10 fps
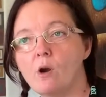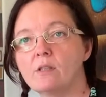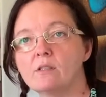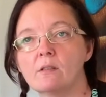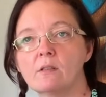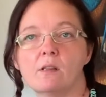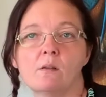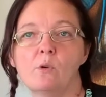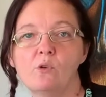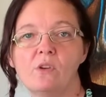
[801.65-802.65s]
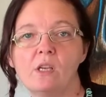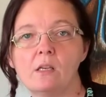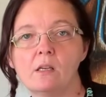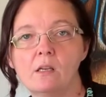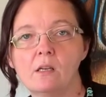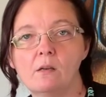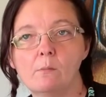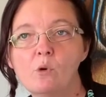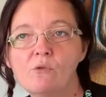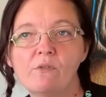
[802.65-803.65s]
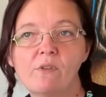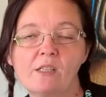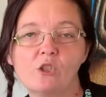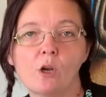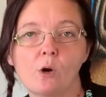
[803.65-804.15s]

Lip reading: It's the movie way to go.